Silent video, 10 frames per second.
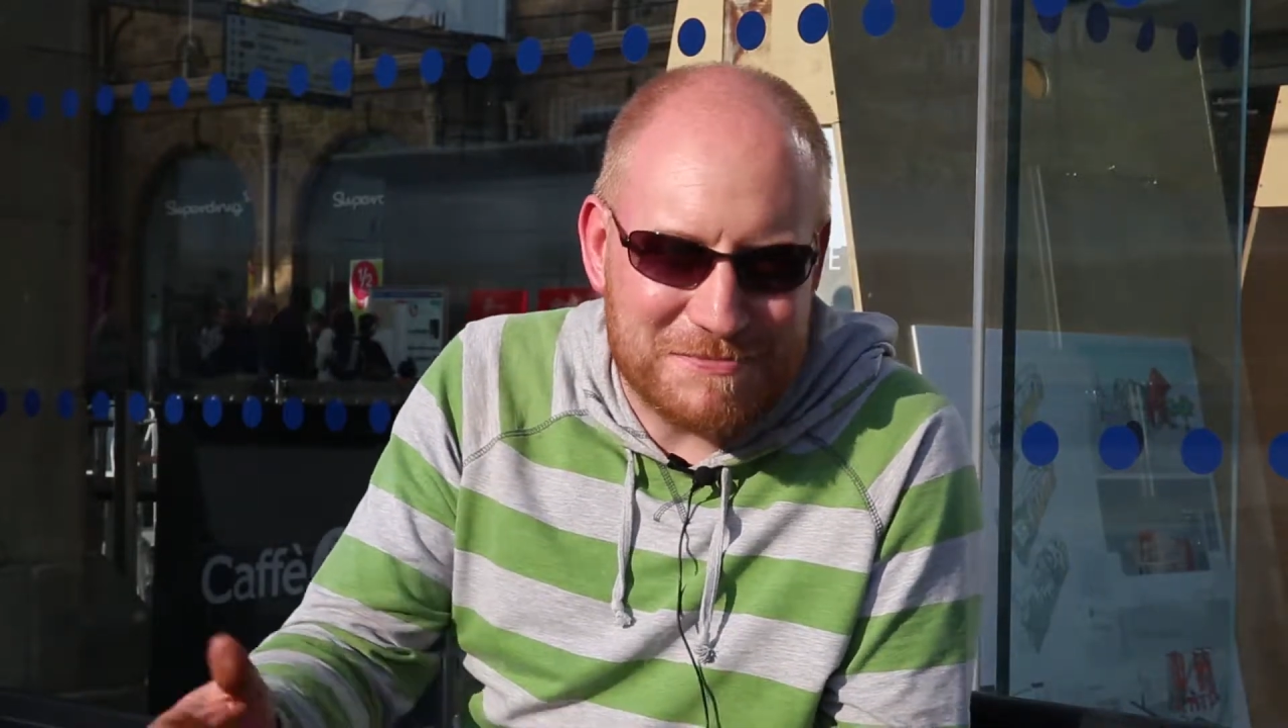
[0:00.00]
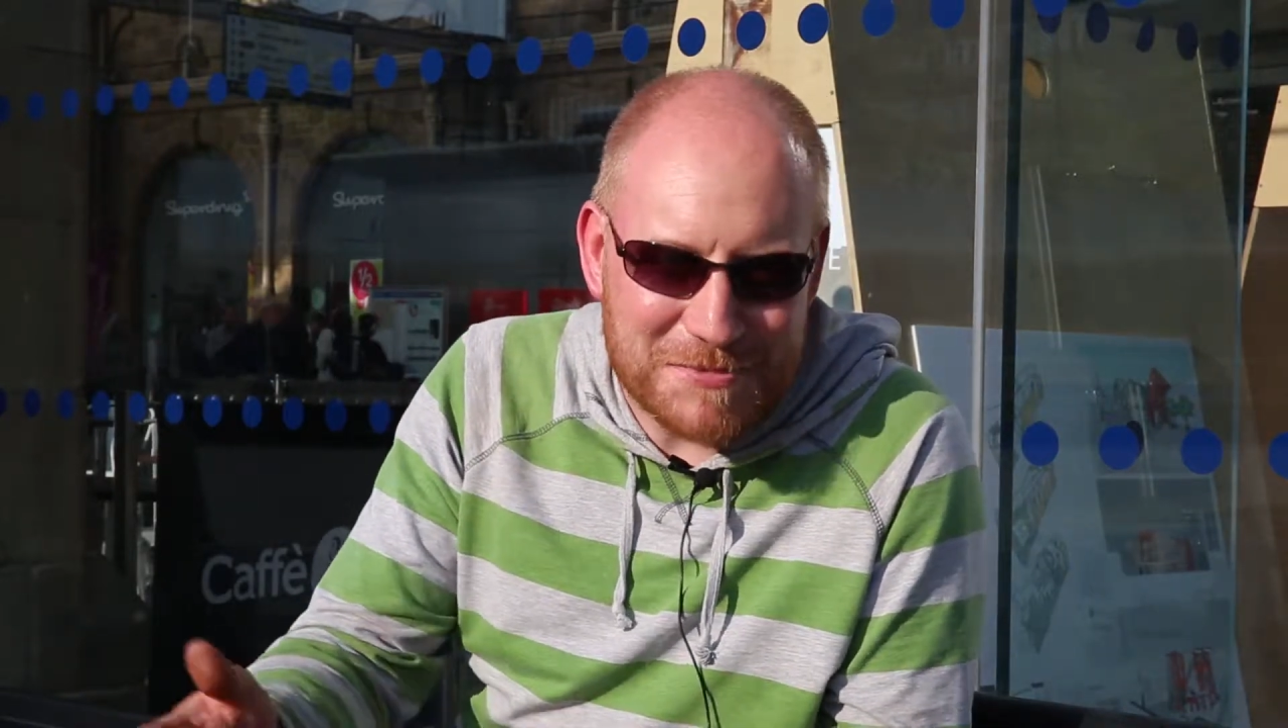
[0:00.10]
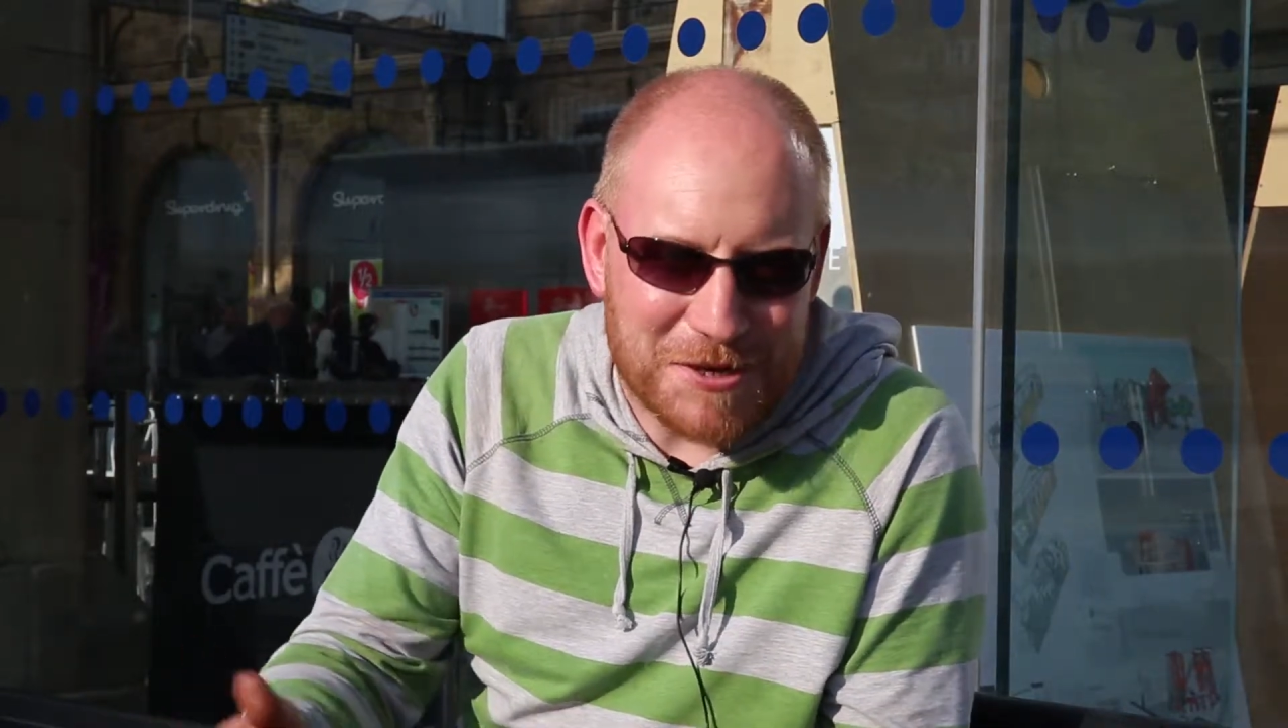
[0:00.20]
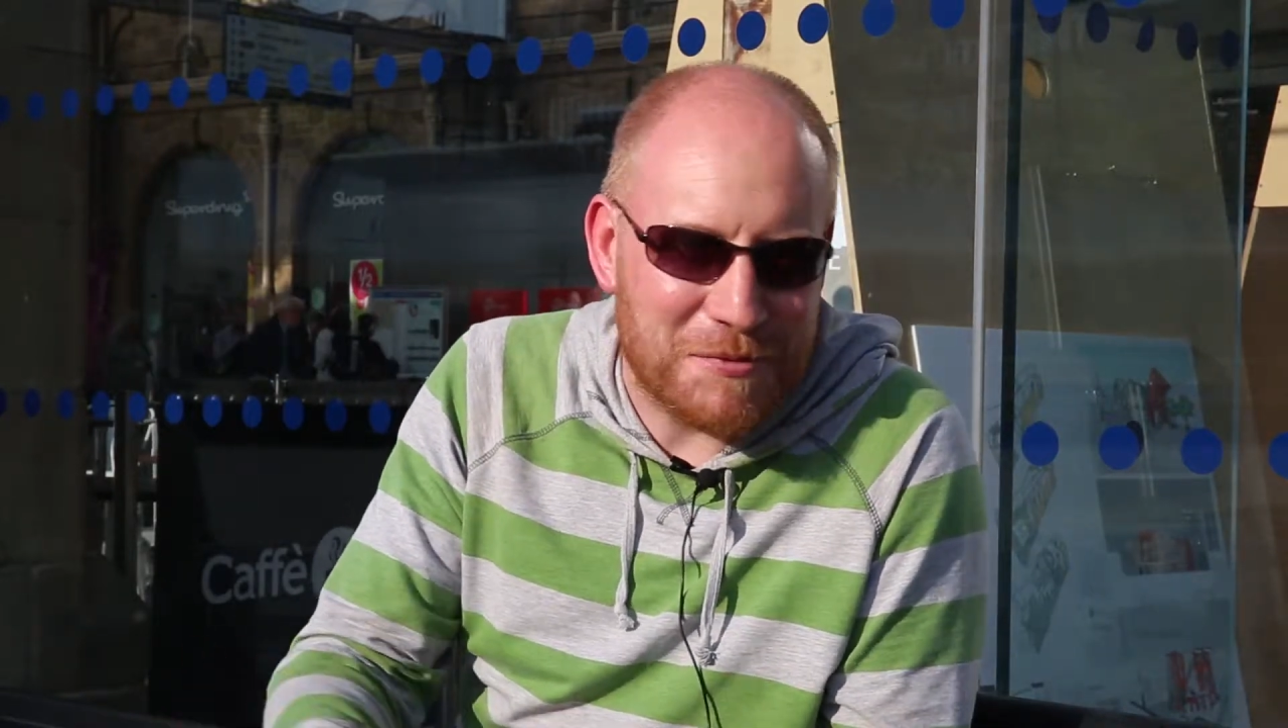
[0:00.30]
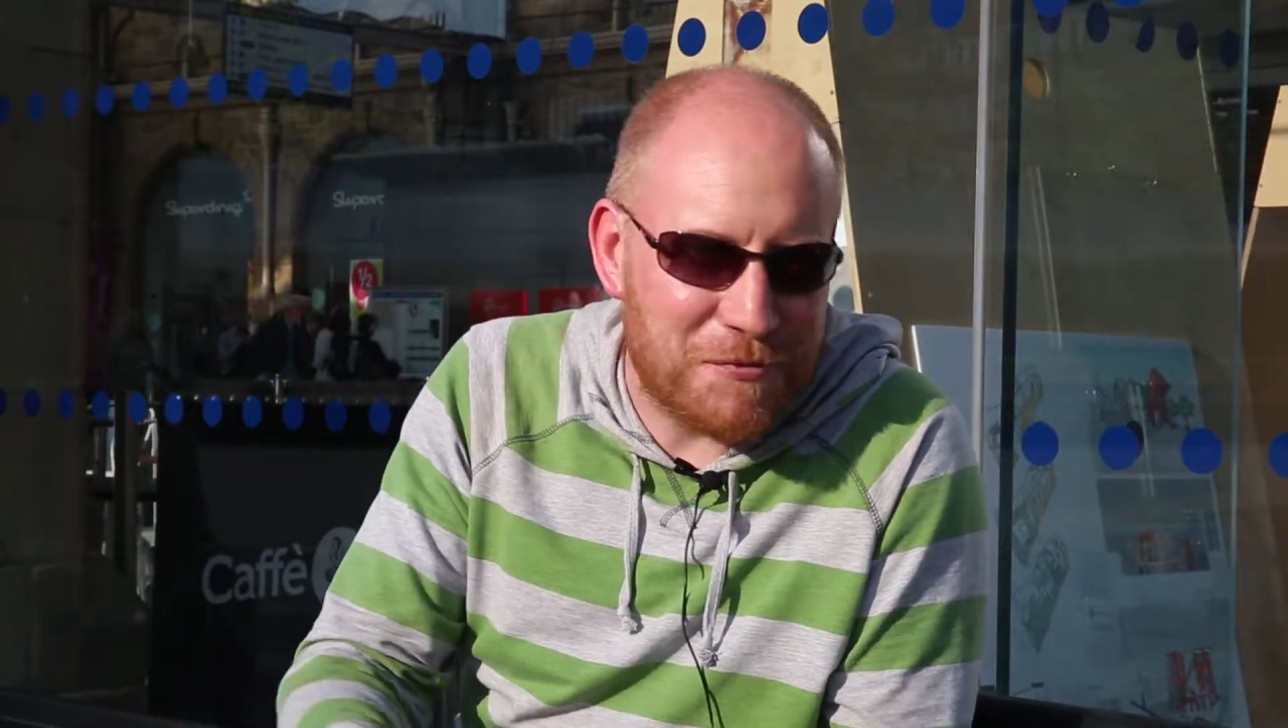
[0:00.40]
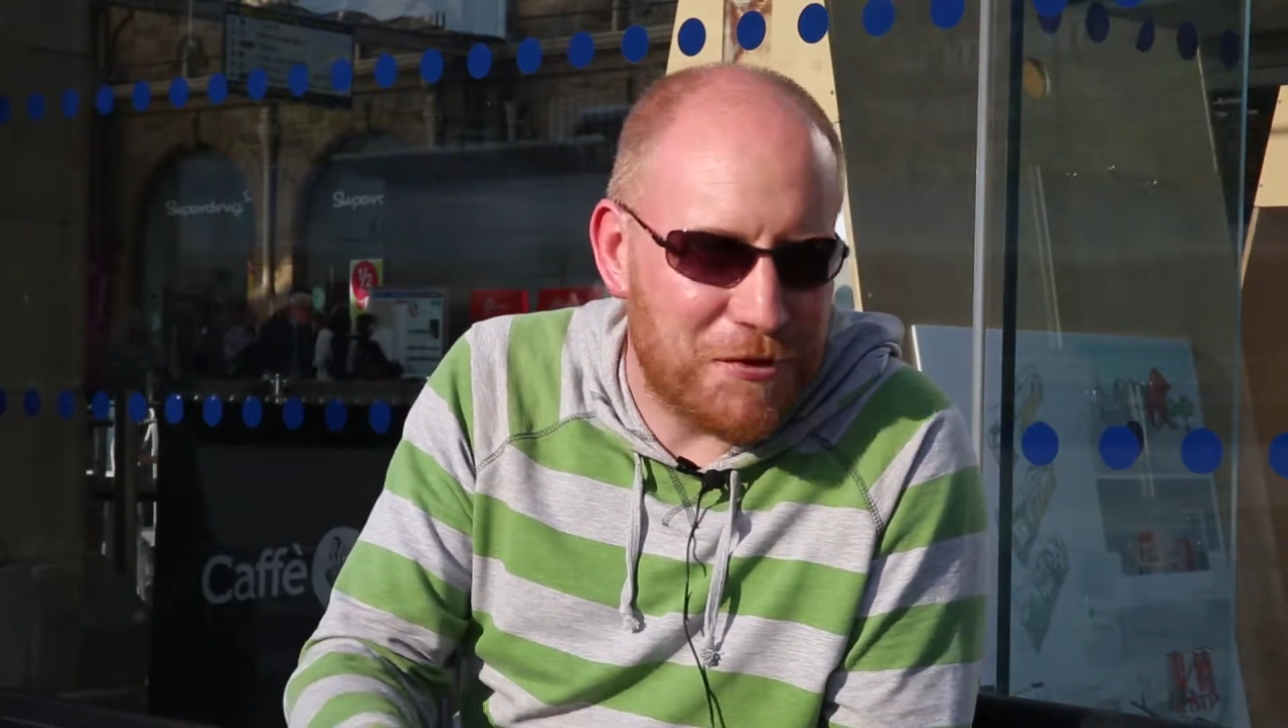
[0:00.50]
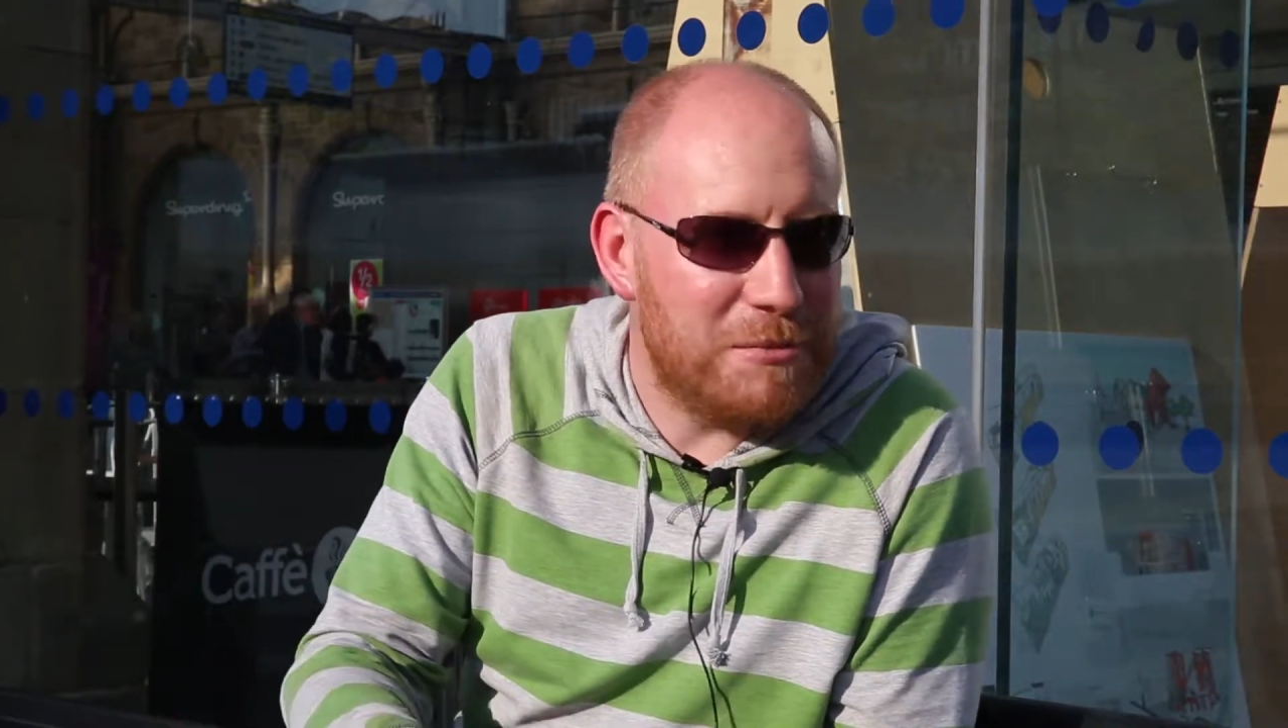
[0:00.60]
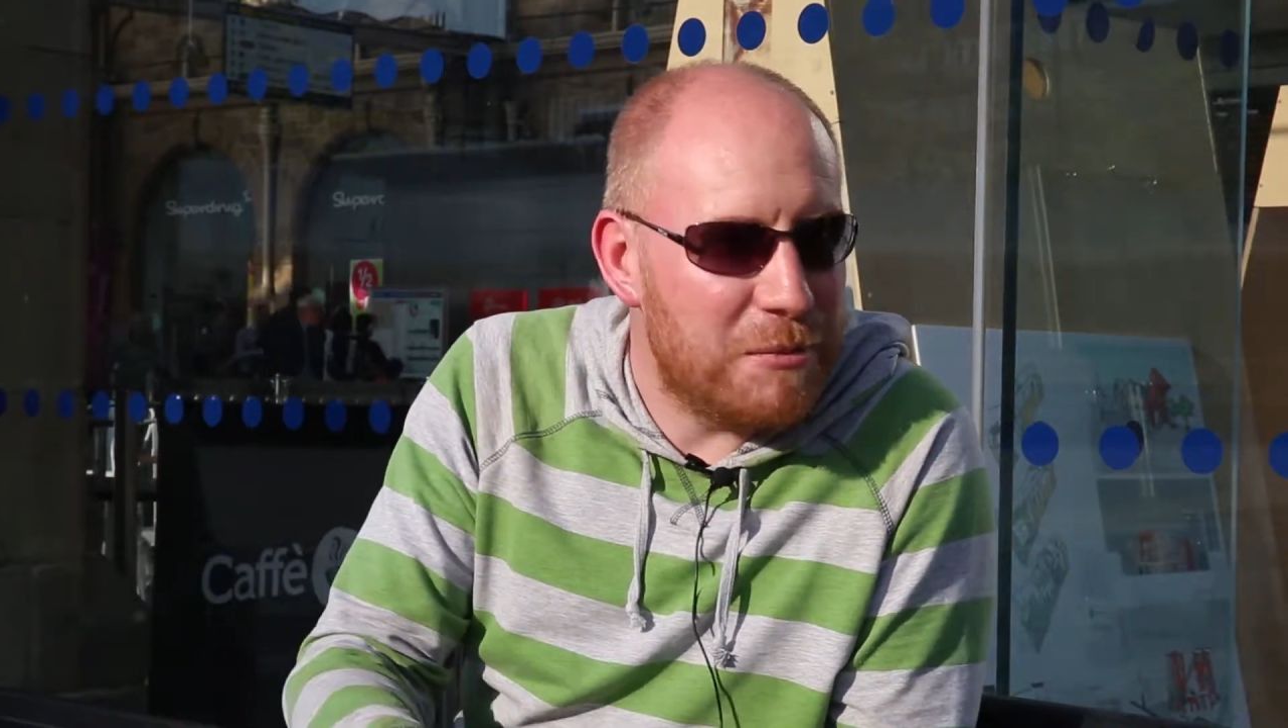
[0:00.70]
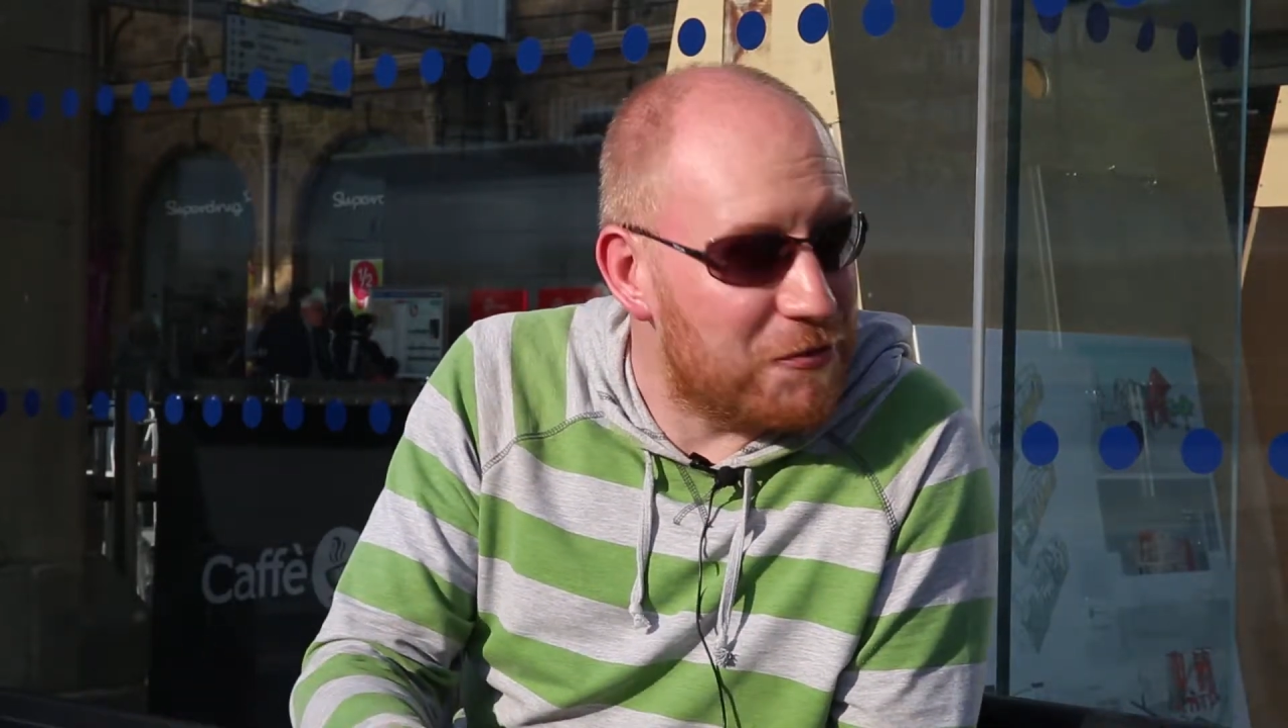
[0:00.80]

you know, firmly